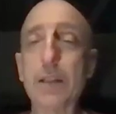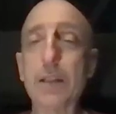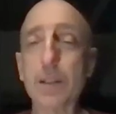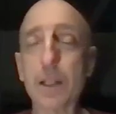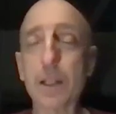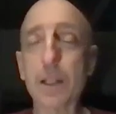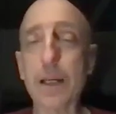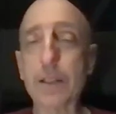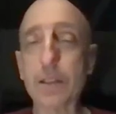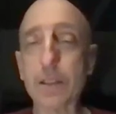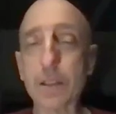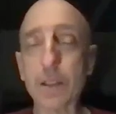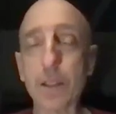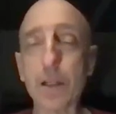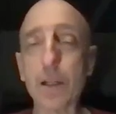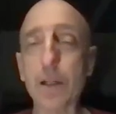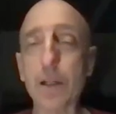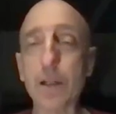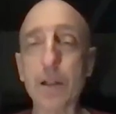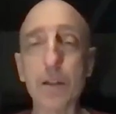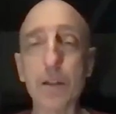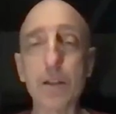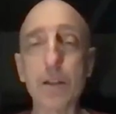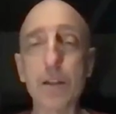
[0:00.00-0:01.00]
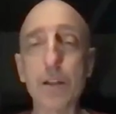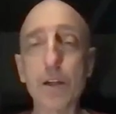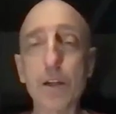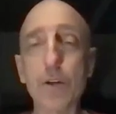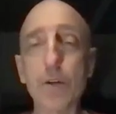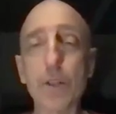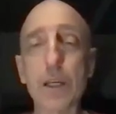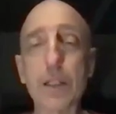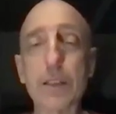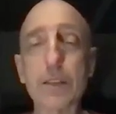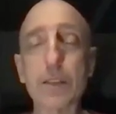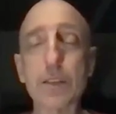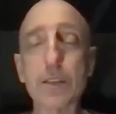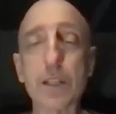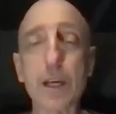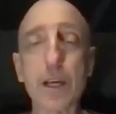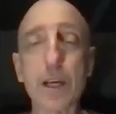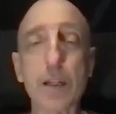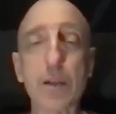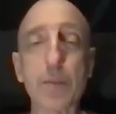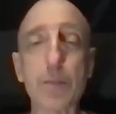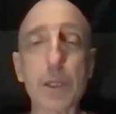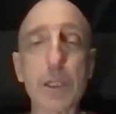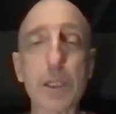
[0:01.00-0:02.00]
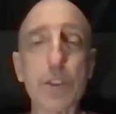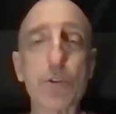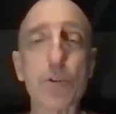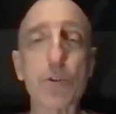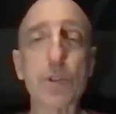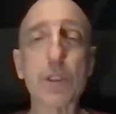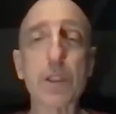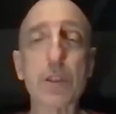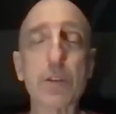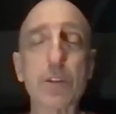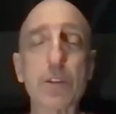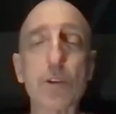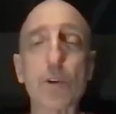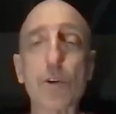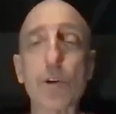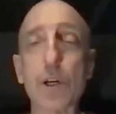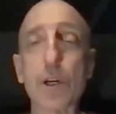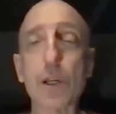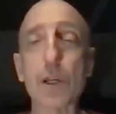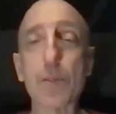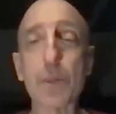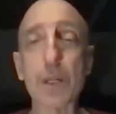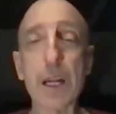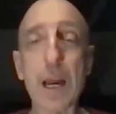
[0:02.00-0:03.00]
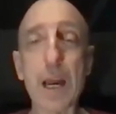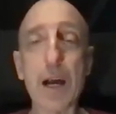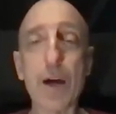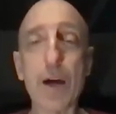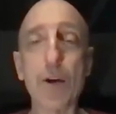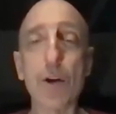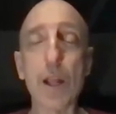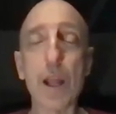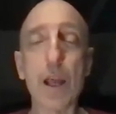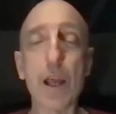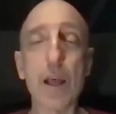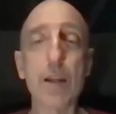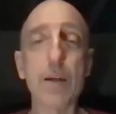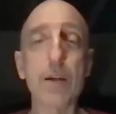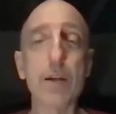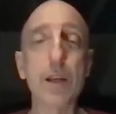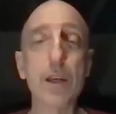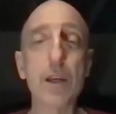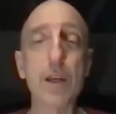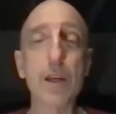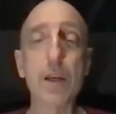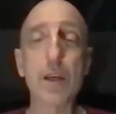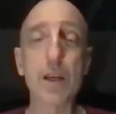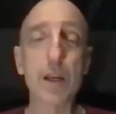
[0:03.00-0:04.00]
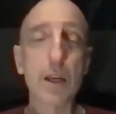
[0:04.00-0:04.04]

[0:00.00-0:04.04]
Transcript: that's a that's a documentary that's already been out and